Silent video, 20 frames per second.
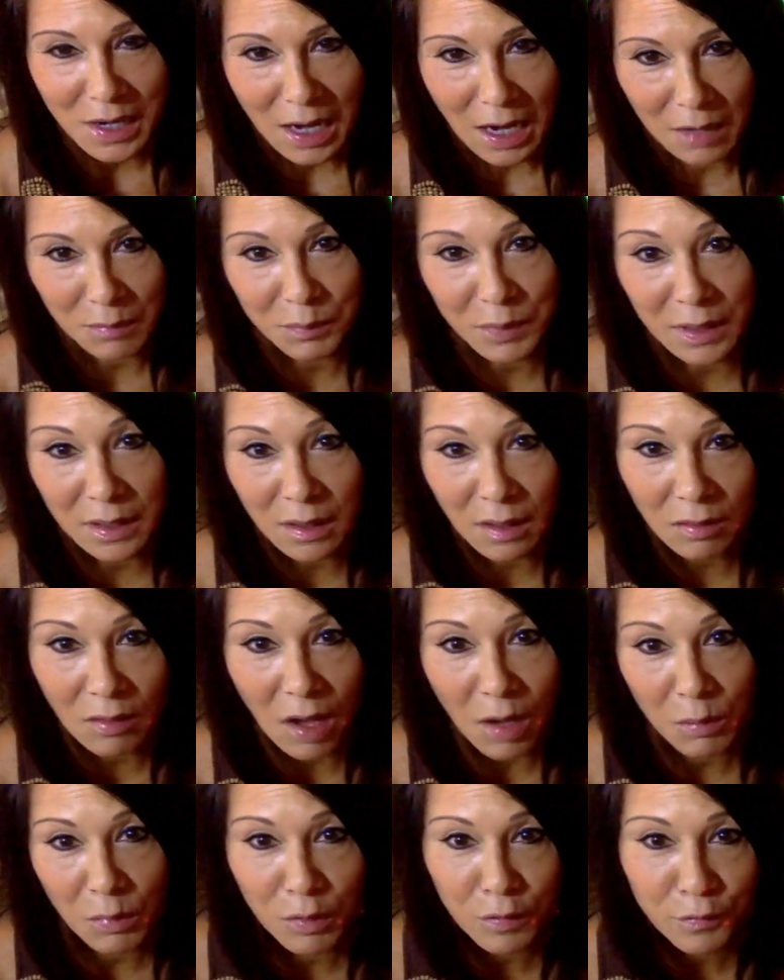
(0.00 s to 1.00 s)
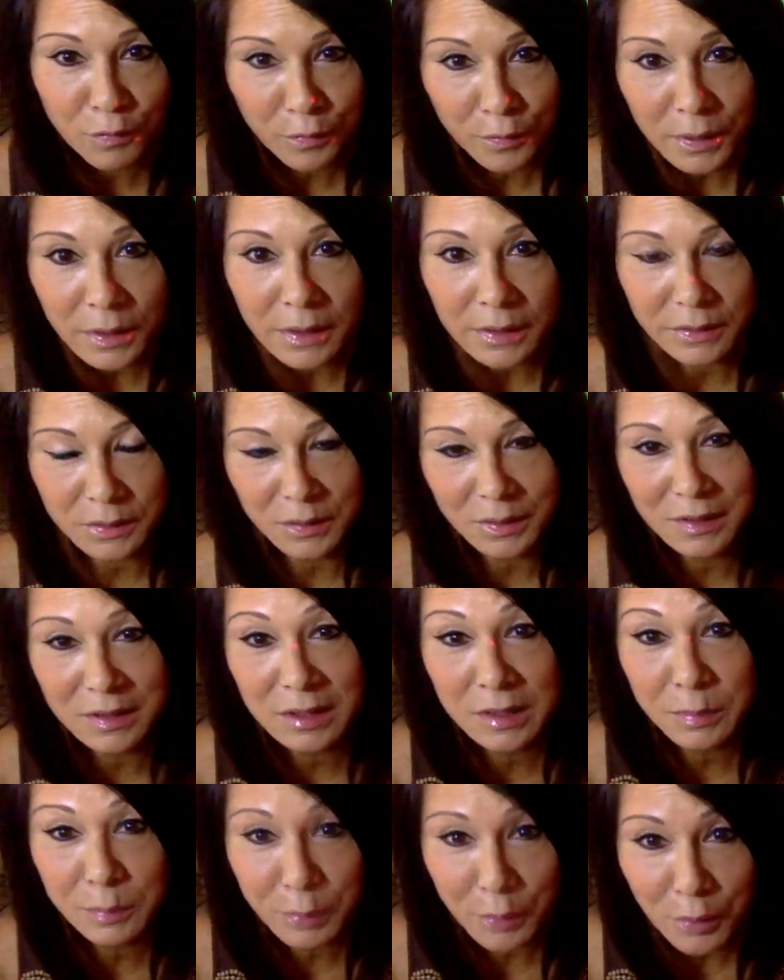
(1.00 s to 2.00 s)
and being a lot more free to
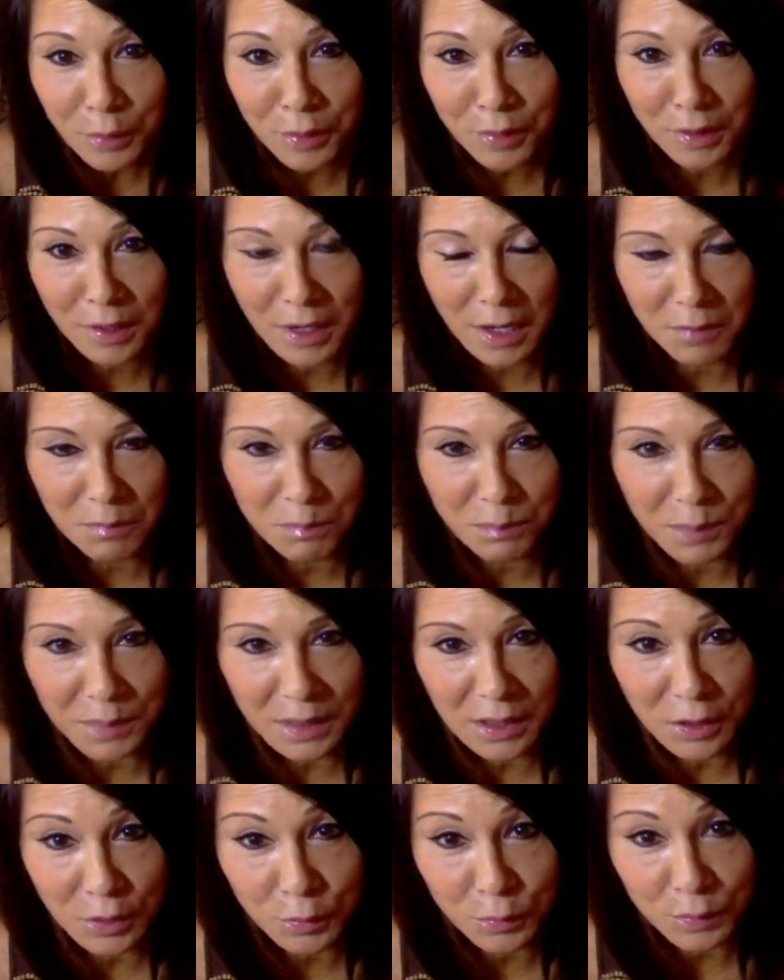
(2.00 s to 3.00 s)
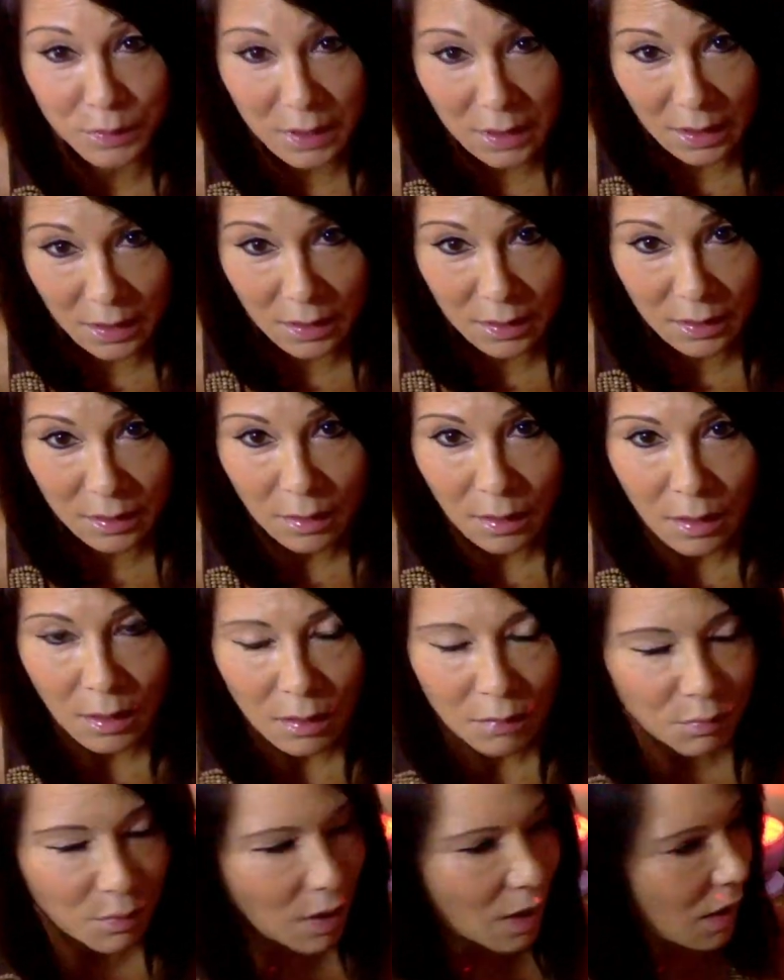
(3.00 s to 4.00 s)
explore and be unique,
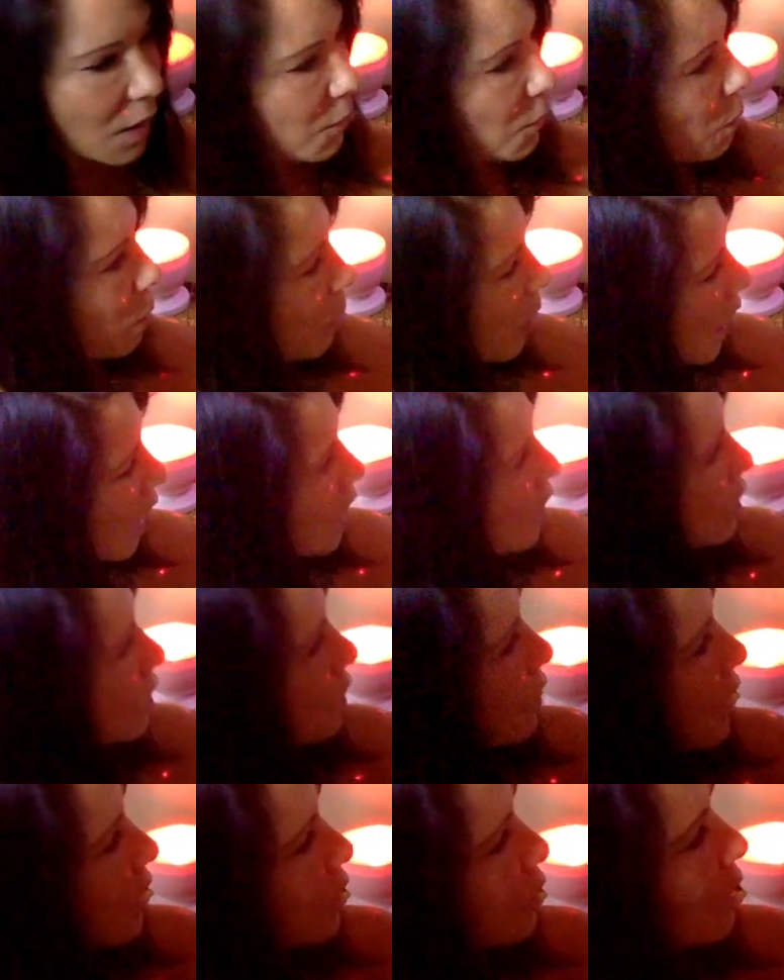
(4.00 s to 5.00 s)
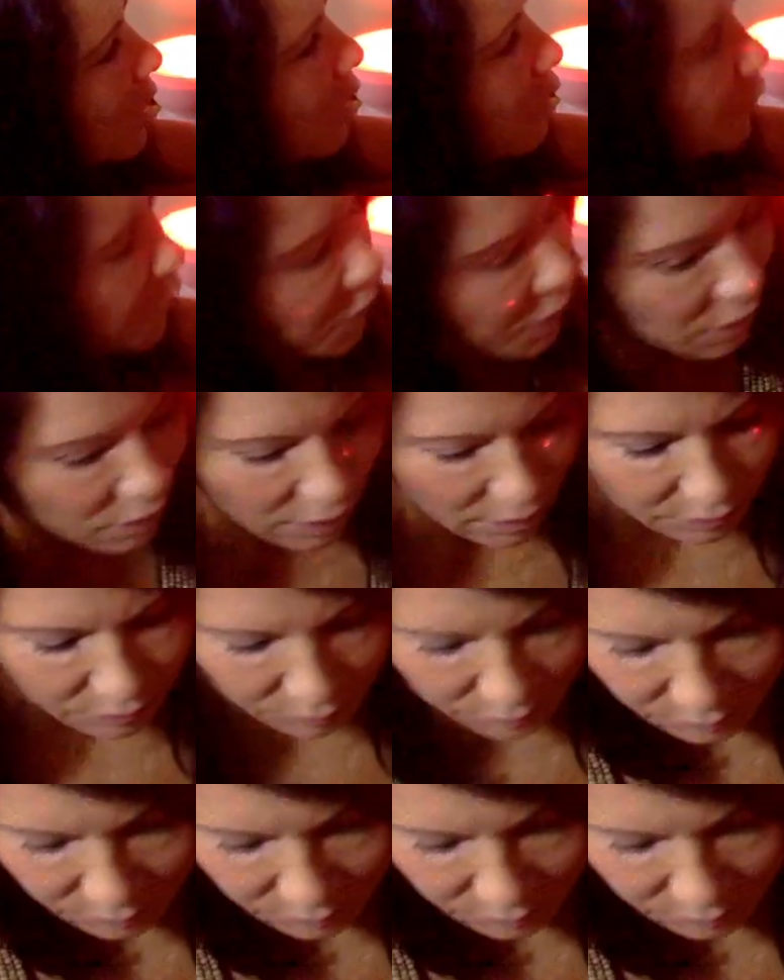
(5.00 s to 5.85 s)
right? So that's what I feel like you're